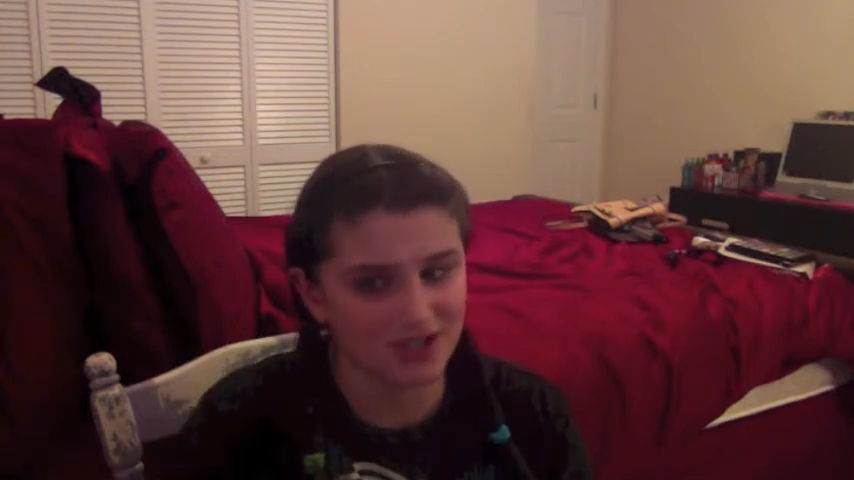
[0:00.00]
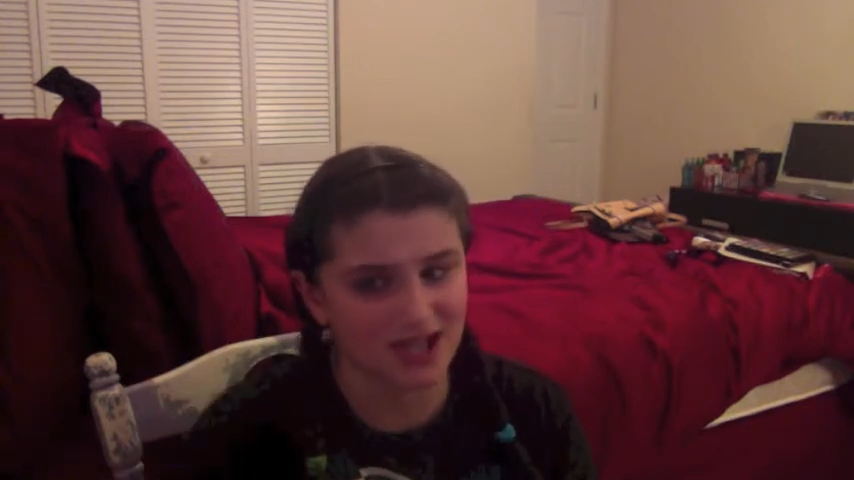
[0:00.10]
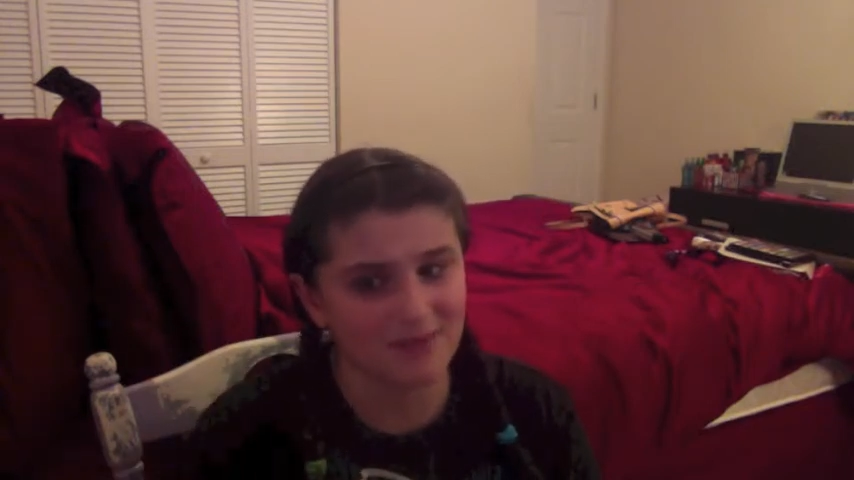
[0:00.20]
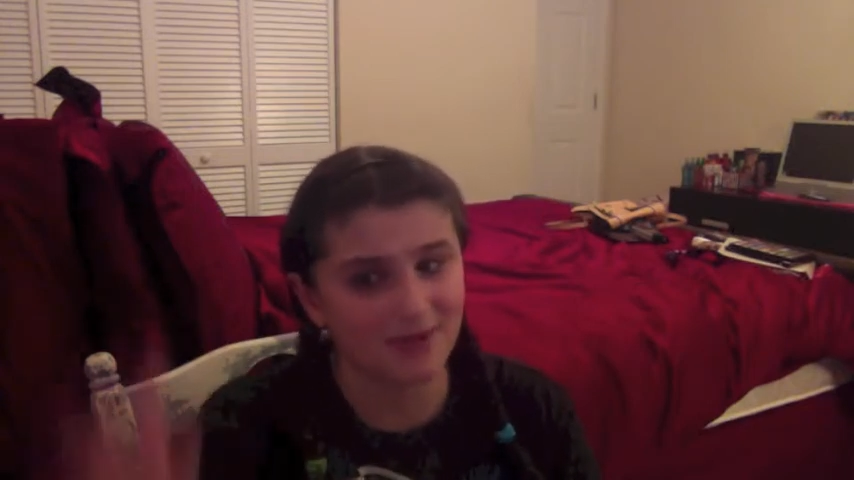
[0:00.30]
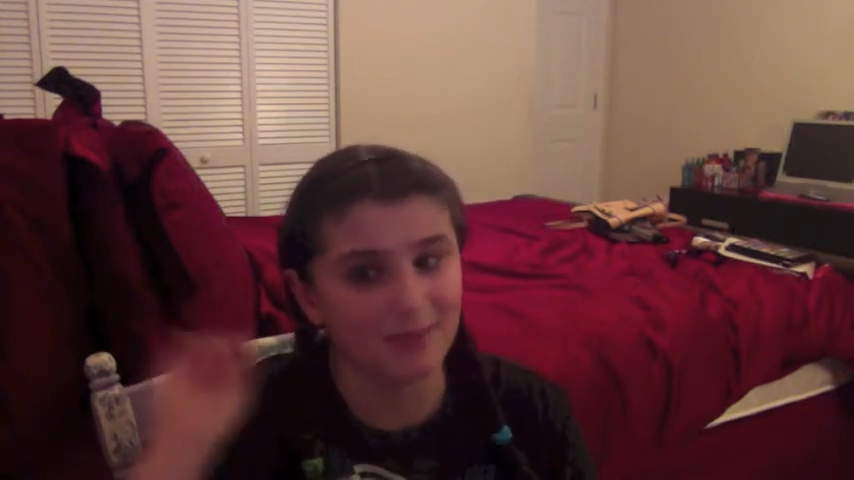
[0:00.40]

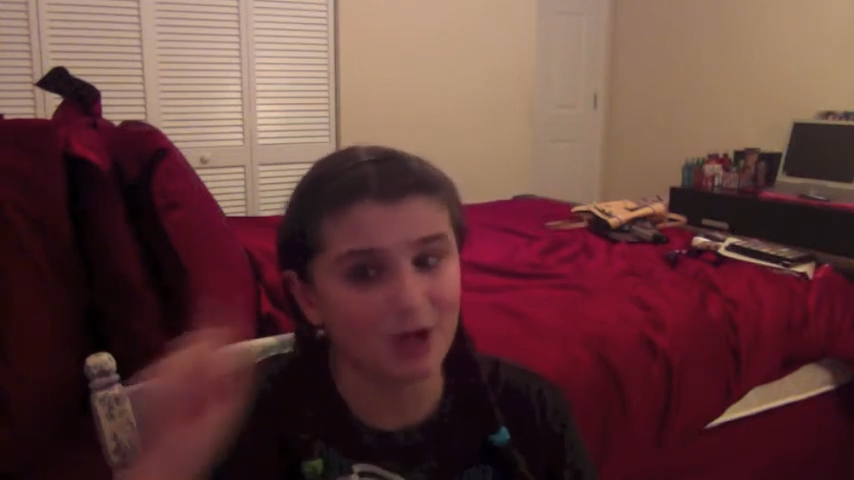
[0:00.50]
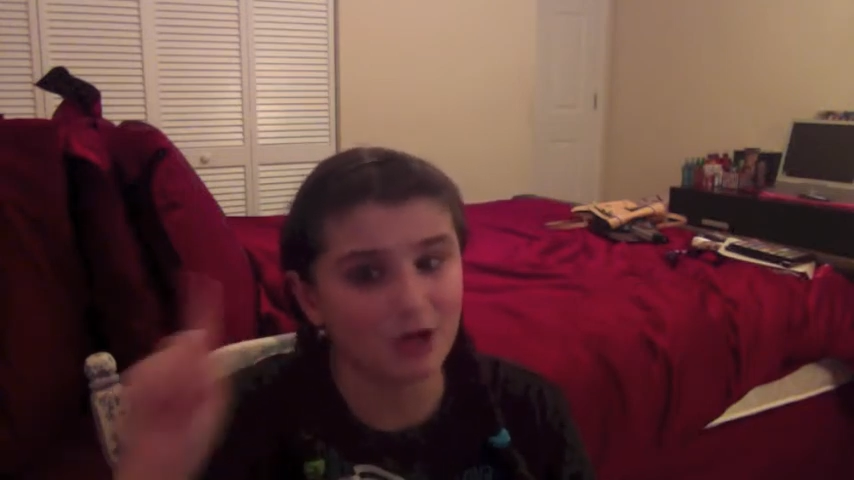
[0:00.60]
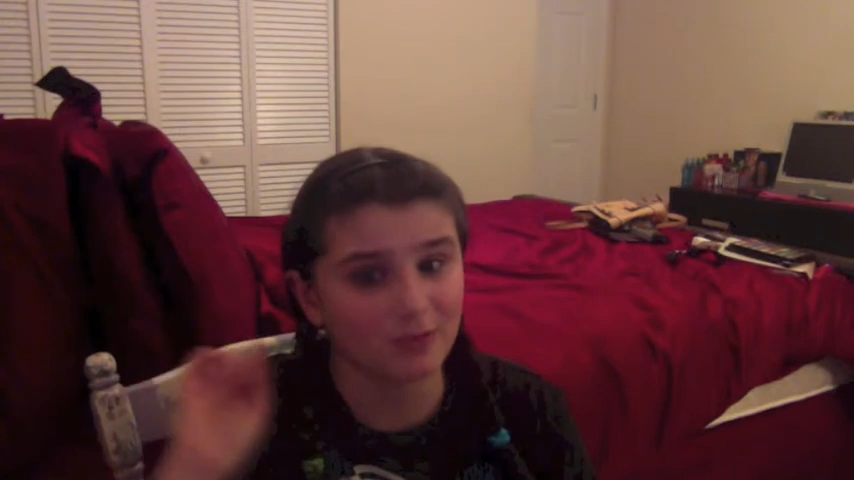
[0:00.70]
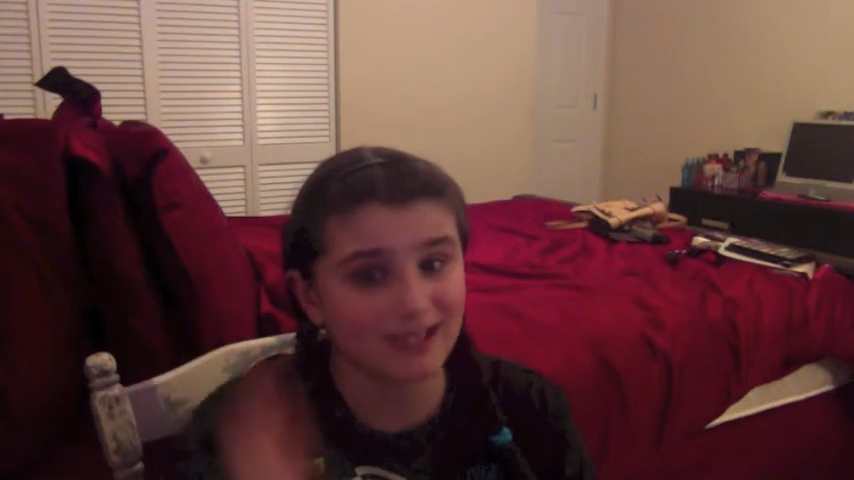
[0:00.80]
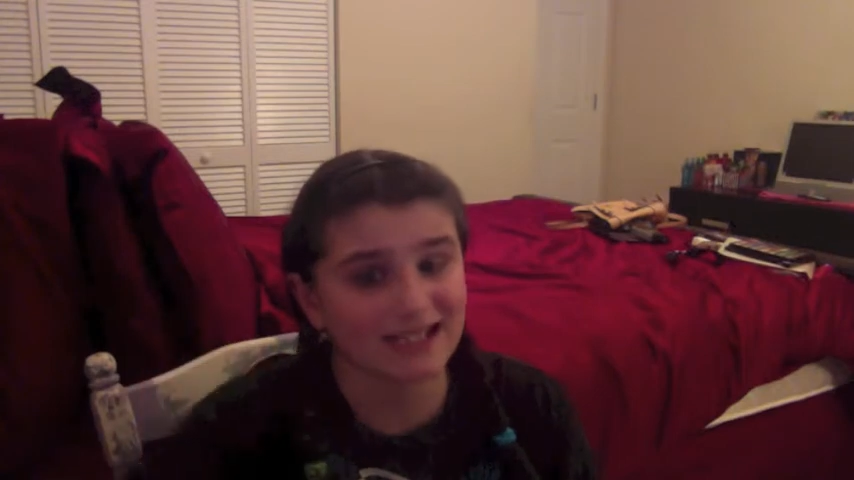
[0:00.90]
collab. But I'm not
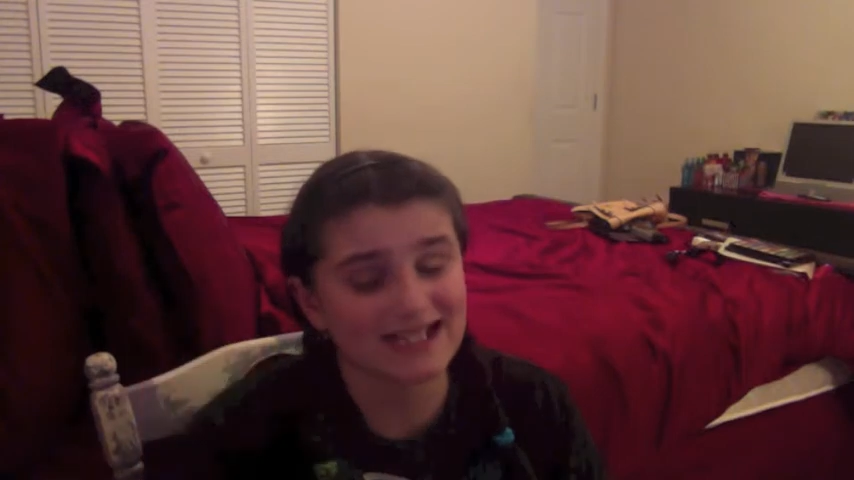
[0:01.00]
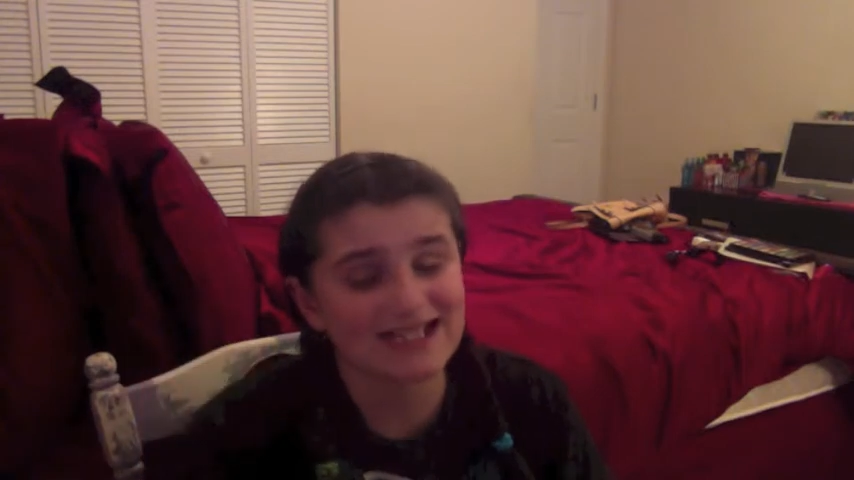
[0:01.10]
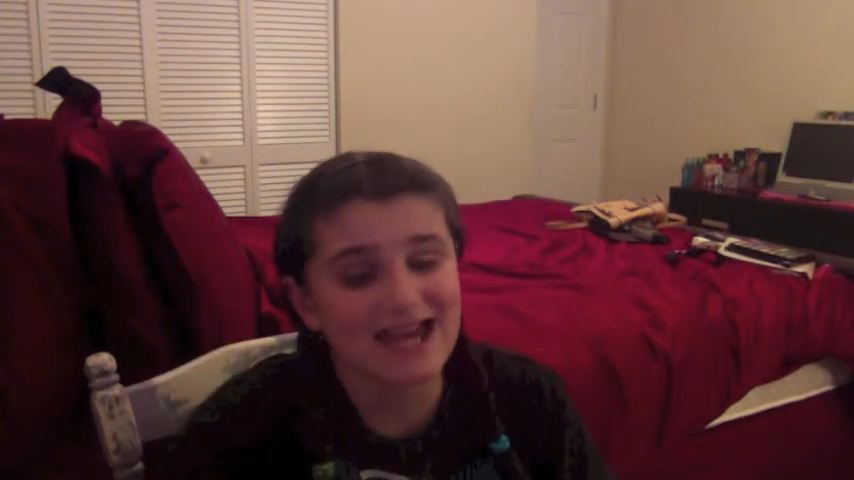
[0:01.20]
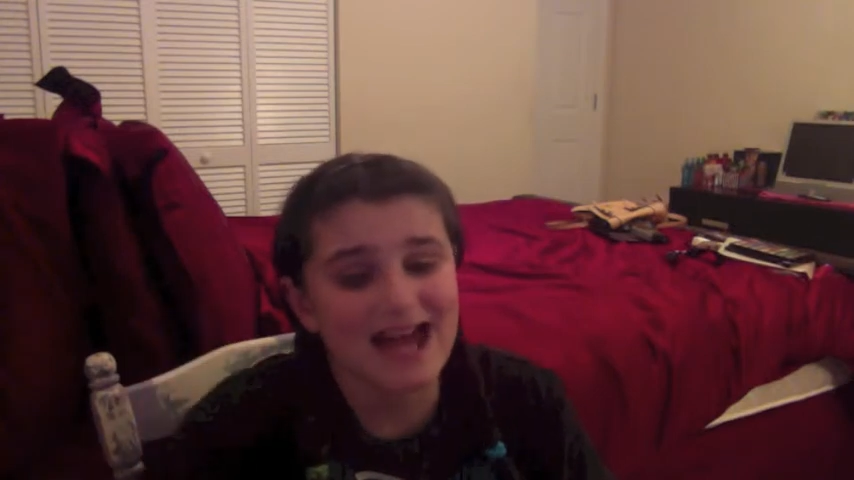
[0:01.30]
normally like this.